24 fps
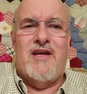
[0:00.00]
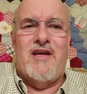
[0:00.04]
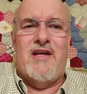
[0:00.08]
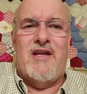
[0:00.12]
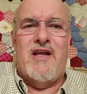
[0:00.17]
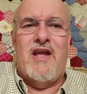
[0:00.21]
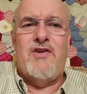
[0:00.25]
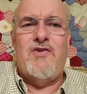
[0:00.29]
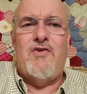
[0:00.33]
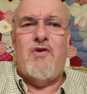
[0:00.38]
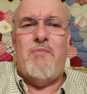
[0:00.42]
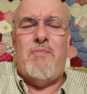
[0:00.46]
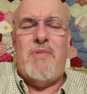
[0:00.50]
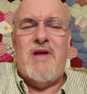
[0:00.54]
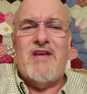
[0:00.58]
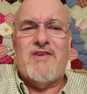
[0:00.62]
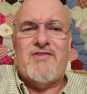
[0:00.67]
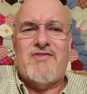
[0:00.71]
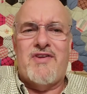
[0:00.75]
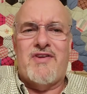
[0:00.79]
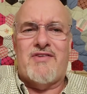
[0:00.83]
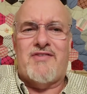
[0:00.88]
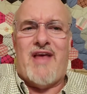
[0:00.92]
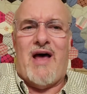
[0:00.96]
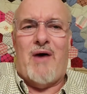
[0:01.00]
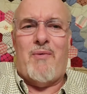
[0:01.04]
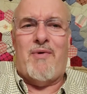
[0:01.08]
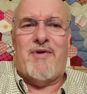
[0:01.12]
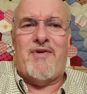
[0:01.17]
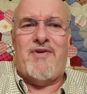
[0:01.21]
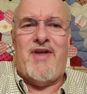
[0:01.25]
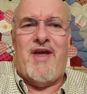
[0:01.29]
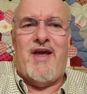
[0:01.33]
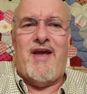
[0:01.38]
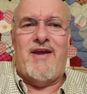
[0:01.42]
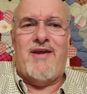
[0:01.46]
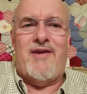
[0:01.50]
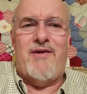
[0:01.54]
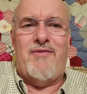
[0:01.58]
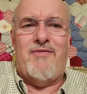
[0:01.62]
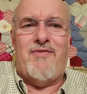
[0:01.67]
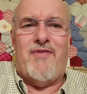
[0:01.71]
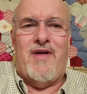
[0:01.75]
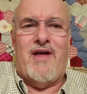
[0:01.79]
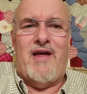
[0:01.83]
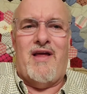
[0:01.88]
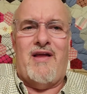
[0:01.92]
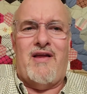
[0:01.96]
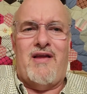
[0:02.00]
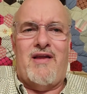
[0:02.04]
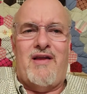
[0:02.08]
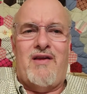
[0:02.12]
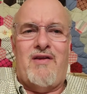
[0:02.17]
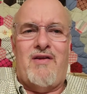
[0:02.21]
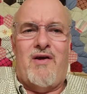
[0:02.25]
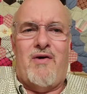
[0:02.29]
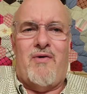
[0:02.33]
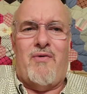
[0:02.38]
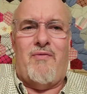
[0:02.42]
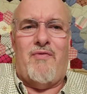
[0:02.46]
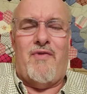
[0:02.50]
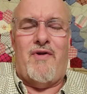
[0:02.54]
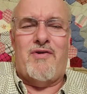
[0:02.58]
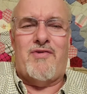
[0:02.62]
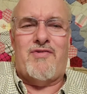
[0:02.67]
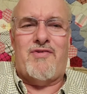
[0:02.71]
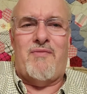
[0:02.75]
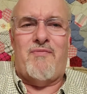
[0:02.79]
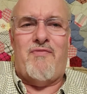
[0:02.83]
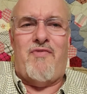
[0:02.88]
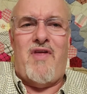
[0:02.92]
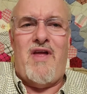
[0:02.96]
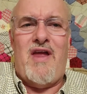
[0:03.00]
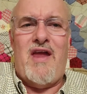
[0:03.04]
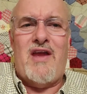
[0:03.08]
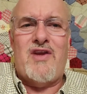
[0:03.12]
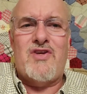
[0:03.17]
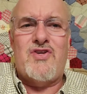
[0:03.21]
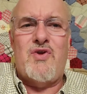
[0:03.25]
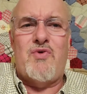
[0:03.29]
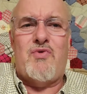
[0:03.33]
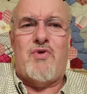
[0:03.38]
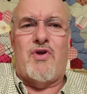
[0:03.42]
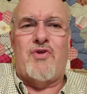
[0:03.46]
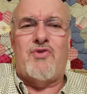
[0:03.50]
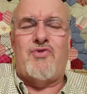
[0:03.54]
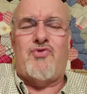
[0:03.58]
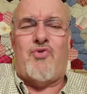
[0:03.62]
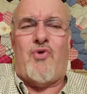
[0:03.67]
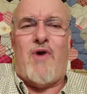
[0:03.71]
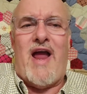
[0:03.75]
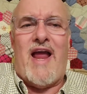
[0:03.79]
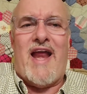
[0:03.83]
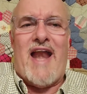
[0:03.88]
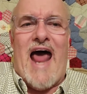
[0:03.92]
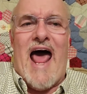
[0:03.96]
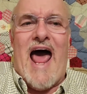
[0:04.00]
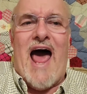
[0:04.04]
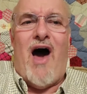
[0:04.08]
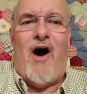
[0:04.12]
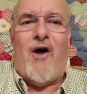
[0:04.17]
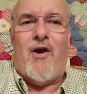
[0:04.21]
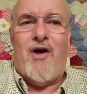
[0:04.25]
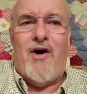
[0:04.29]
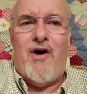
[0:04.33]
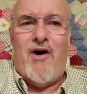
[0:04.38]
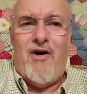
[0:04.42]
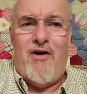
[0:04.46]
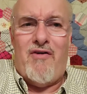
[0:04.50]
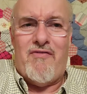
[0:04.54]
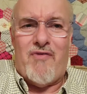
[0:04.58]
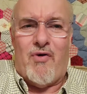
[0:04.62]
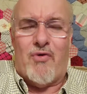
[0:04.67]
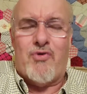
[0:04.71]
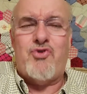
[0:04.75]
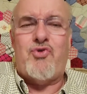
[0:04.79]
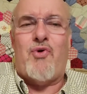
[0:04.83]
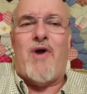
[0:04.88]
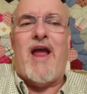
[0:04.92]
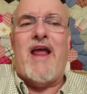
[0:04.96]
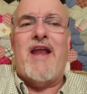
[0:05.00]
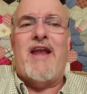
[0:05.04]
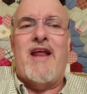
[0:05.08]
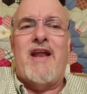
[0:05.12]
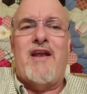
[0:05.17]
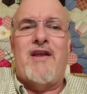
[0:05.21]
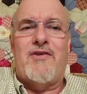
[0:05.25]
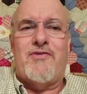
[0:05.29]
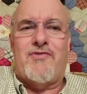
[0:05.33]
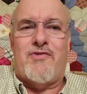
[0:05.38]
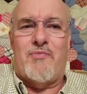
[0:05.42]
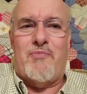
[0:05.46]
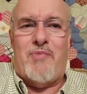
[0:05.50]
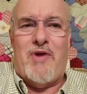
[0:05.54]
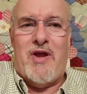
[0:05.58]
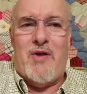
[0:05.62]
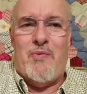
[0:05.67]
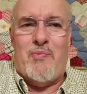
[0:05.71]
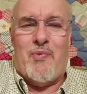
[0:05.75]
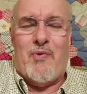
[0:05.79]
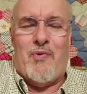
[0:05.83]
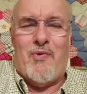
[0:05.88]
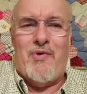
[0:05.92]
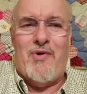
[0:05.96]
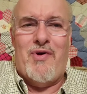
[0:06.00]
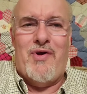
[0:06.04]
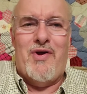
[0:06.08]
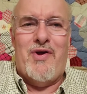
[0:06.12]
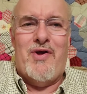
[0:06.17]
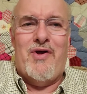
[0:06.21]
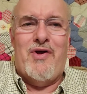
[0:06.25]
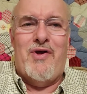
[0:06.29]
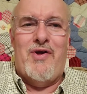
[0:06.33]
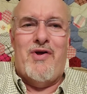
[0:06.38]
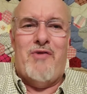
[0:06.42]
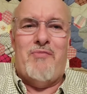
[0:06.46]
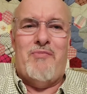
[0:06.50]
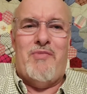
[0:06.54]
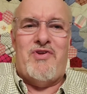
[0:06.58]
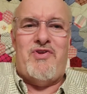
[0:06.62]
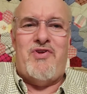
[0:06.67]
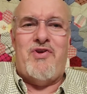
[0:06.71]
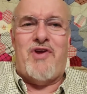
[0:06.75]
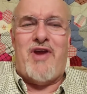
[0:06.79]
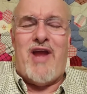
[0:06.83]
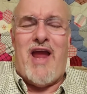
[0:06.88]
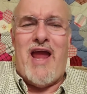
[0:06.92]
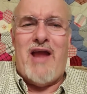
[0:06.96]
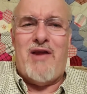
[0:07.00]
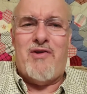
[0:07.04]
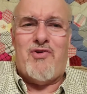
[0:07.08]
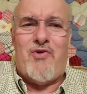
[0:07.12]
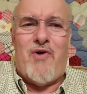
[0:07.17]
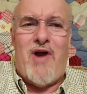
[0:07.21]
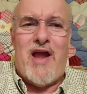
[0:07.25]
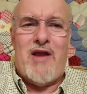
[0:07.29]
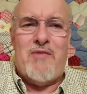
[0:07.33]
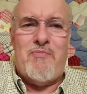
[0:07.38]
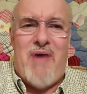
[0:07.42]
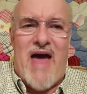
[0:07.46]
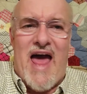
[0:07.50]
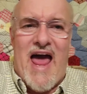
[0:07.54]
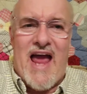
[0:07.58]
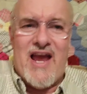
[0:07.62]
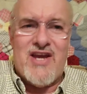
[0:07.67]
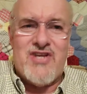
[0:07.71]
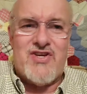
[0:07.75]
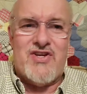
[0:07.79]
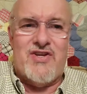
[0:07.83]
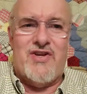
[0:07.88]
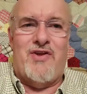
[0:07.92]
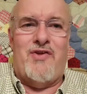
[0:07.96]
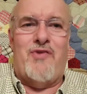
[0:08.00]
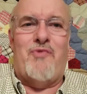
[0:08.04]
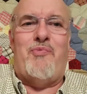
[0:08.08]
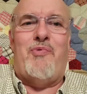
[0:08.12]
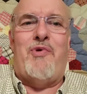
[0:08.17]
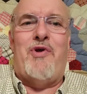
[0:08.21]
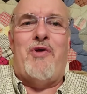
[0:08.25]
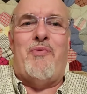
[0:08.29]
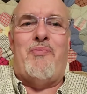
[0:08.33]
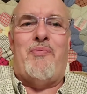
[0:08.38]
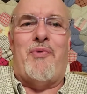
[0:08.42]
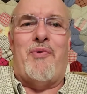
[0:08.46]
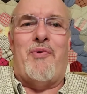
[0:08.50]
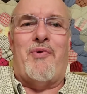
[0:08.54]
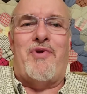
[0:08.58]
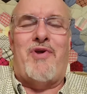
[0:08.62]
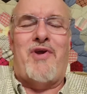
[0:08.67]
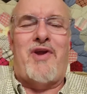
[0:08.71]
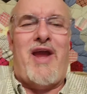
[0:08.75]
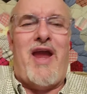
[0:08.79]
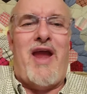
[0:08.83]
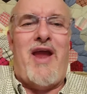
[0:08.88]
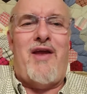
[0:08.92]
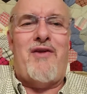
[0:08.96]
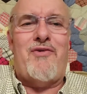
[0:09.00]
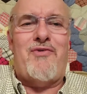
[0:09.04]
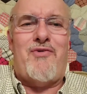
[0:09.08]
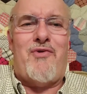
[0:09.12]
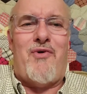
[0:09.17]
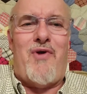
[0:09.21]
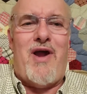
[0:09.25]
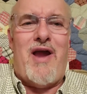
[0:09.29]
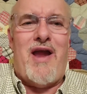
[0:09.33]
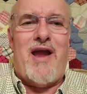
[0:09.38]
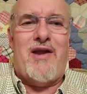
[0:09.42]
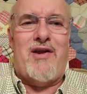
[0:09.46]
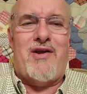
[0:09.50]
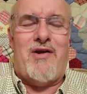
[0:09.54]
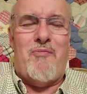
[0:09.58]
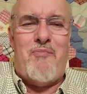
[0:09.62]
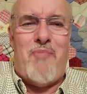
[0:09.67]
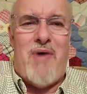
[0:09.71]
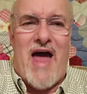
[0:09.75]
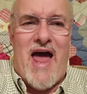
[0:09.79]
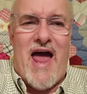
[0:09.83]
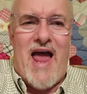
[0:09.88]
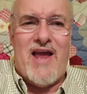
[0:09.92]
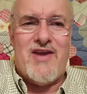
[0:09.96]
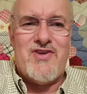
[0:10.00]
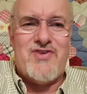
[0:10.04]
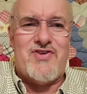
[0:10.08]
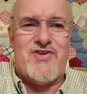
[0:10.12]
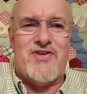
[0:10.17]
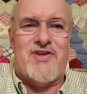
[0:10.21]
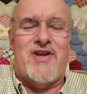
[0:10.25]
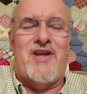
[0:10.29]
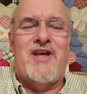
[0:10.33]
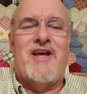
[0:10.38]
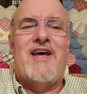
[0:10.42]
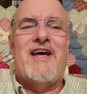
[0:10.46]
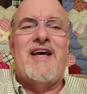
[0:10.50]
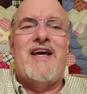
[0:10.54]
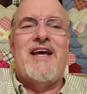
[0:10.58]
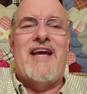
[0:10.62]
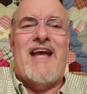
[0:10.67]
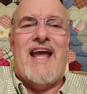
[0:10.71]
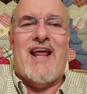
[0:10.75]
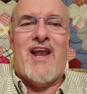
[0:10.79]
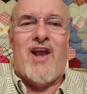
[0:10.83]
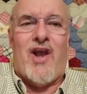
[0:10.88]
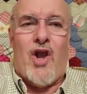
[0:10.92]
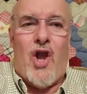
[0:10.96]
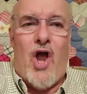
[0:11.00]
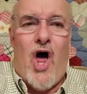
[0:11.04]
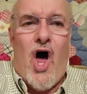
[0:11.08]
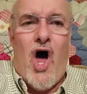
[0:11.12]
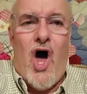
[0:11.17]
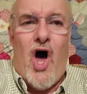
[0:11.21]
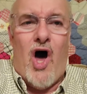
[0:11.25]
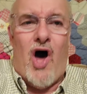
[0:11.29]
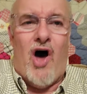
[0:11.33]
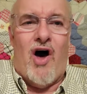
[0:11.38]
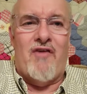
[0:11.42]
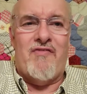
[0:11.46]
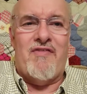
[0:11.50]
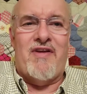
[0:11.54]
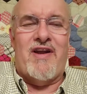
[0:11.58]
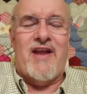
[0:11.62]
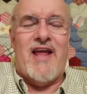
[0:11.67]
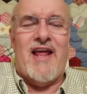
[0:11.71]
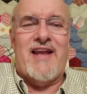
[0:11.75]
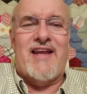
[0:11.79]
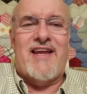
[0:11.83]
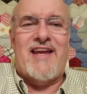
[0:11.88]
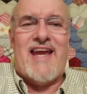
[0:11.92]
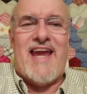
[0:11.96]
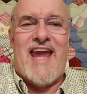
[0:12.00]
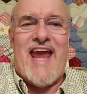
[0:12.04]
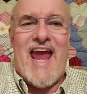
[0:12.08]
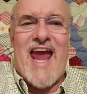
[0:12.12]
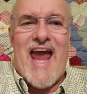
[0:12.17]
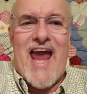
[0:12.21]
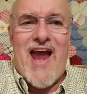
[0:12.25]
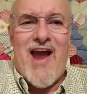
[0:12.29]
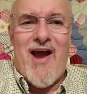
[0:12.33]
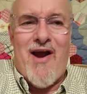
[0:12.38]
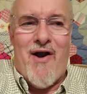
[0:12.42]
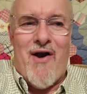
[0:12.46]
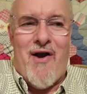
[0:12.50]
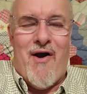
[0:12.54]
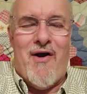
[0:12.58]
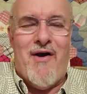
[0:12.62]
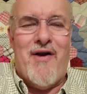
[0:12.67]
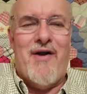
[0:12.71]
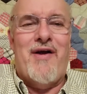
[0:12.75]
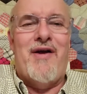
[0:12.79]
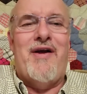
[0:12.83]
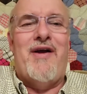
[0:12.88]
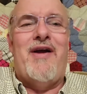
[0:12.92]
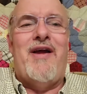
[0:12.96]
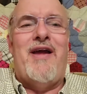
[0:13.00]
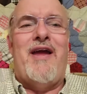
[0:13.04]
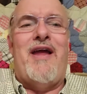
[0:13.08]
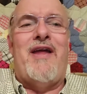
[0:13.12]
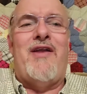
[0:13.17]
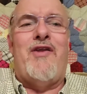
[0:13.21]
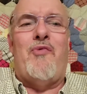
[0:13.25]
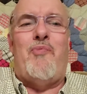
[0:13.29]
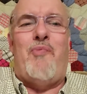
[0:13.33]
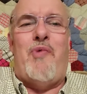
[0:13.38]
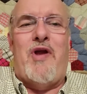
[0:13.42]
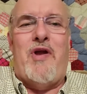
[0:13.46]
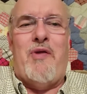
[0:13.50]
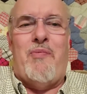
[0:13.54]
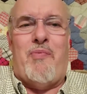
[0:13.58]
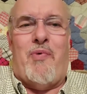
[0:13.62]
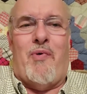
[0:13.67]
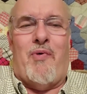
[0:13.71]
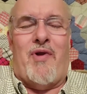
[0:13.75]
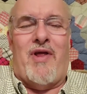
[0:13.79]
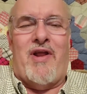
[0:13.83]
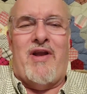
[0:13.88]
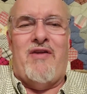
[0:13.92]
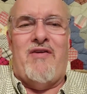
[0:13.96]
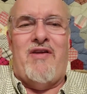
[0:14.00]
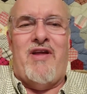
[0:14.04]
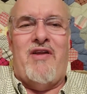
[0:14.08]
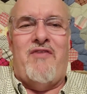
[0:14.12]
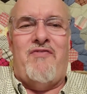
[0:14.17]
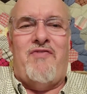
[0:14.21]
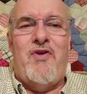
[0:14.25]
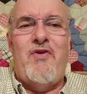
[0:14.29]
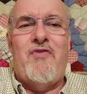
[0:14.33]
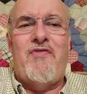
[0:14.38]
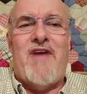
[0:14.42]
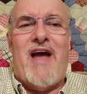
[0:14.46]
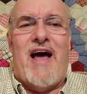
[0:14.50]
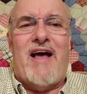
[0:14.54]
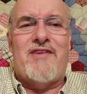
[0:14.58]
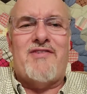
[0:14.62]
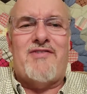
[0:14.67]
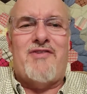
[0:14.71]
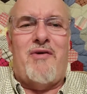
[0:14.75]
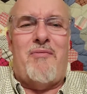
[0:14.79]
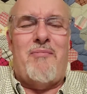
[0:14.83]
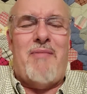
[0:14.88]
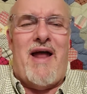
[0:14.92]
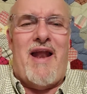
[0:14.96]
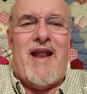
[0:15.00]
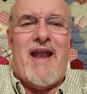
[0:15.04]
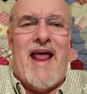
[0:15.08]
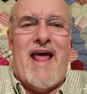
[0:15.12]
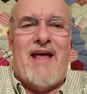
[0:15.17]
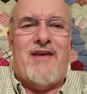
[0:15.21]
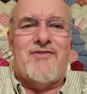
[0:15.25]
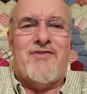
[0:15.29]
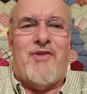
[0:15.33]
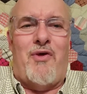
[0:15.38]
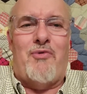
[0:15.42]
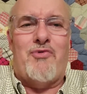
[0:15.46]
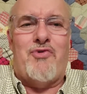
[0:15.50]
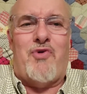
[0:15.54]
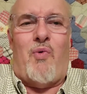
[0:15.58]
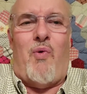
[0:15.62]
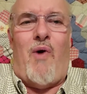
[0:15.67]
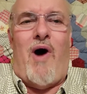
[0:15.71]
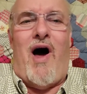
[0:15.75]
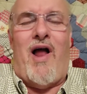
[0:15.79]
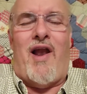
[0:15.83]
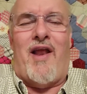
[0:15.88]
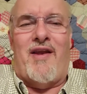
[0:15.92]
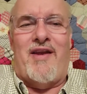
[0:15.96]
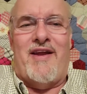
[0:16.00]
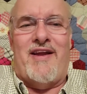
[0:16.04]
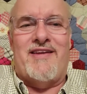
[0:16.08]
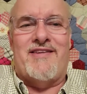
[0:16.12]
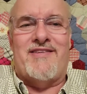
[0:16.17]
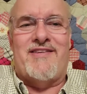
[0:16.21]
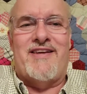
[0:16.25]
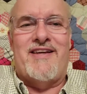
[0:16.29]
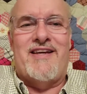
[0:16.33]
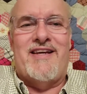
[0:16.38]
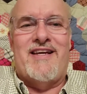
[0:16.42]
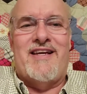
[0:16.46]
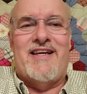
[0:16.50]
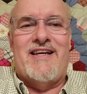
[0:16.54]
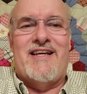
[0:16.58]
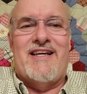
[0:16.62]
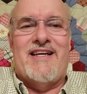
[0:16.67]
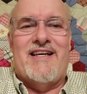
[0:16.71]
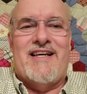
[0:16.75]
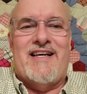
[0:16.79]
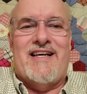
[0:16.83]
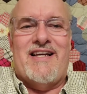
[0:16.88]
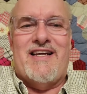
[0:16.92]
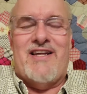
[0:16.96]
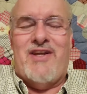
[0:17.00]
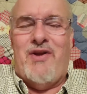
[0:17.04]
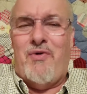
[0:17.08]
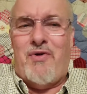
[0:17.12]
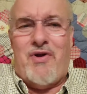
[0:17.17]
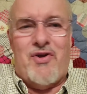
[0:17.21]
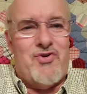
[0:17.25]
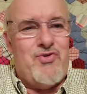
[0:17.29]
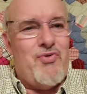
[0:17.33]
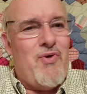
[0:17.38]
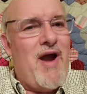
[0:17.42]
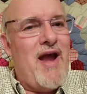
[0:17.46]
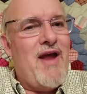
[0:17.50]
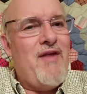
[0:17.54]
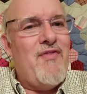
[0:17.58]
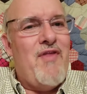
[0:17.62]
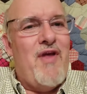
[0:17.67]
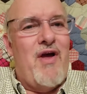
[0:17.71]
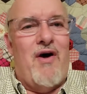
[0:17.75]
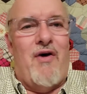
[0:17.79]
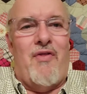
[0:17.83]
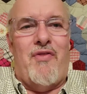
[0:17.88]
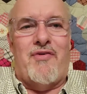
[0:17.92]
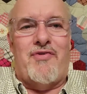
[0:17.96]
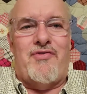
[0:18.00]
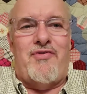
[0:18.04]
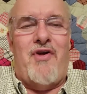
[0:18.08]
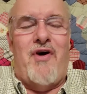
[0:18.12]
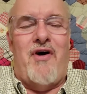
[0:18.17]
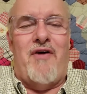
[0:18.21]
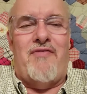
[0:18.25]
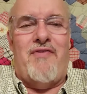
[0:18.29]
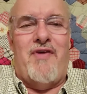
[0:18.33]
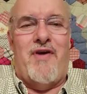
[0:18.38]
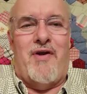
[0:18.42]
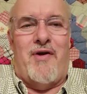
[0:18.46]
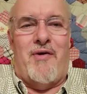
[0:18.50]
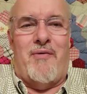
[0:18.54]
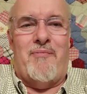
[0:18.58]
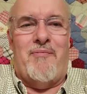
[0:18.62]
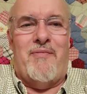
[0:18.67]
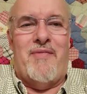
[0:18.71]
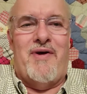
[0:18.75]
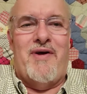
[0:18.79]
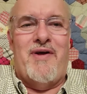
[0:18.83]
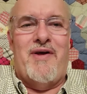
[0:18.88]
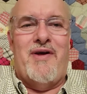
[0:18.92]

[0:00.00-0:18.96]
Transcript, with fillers: And in your business, I would tell you that, you know, there's some things you can train out of or train into some people, but you can't train passion into people. You can't train compassion and love and, and care into people. And if you've got somebody that has those qualities, you can train the other stuff in them.